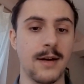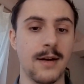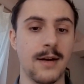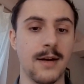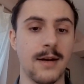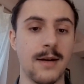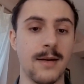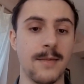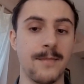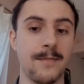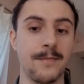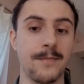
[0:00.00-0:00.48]

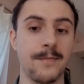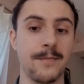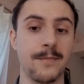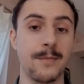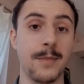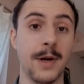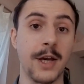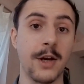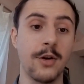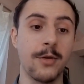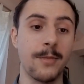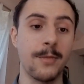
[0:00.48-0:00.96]

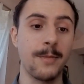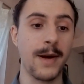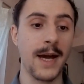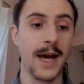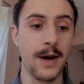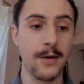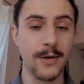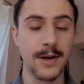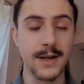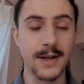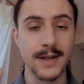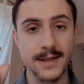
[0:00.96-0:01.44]
By
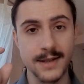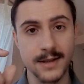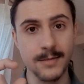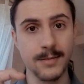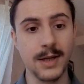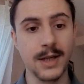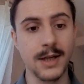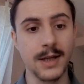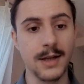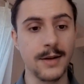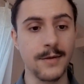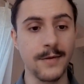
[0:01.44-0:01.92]
comparing
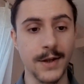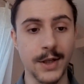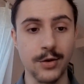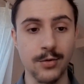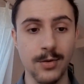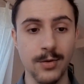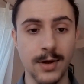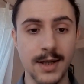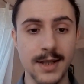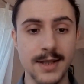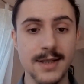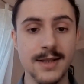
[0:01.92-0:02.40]
similar
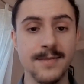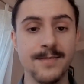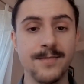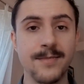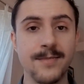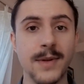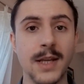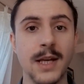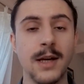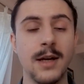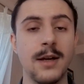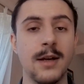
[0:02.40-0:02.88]
individuals,
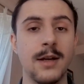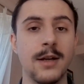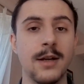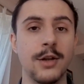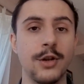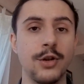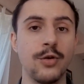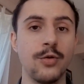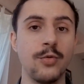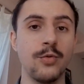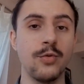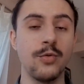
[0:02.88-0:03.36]

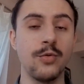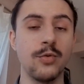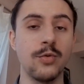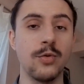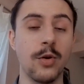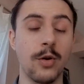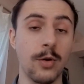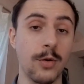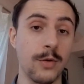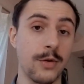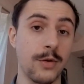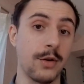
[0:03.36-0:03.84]
you
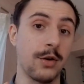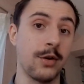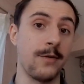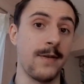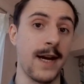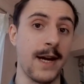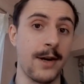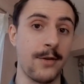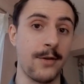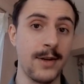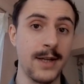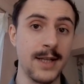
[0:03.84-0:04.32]
hold the
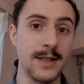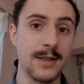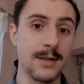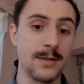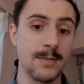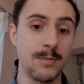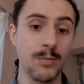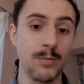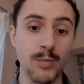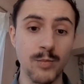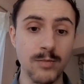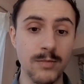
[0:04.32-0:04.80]

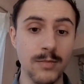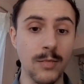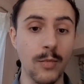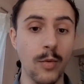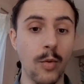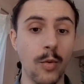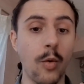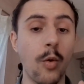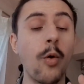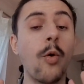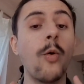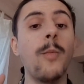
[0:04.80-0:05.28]
covariates
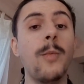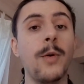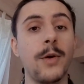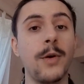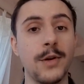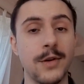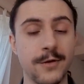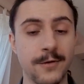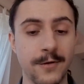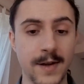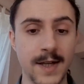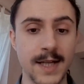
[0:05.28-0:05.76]

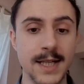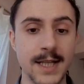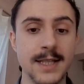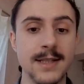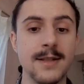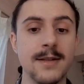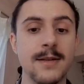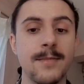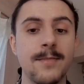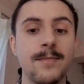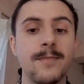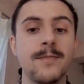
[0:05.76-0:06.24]
almost
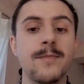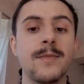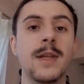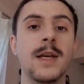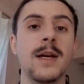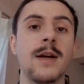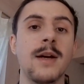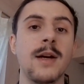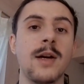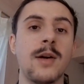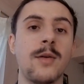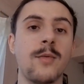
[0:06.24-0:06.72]
fixed,
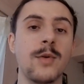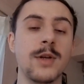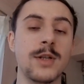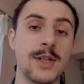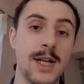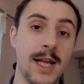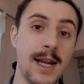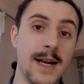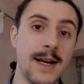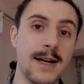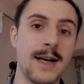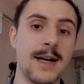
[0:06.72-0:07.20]
which
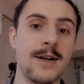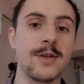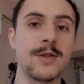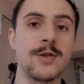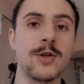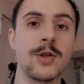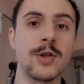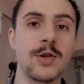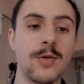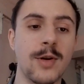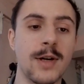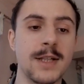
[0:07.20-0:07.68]
then allows
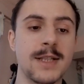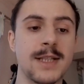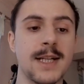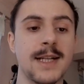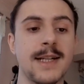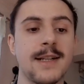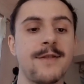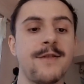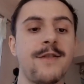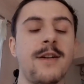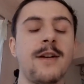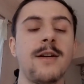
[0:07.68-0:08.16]
you to
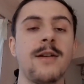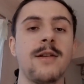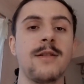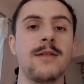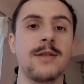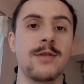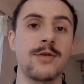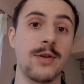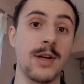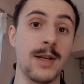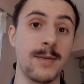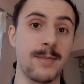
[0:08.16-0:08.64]
identify the
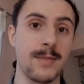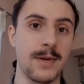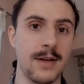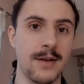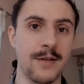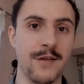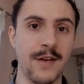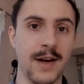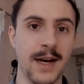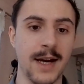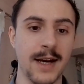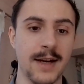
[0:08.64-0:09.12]
treatment
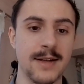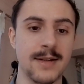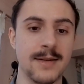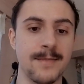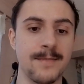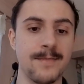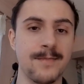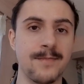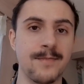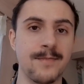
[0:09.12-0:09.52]
effect.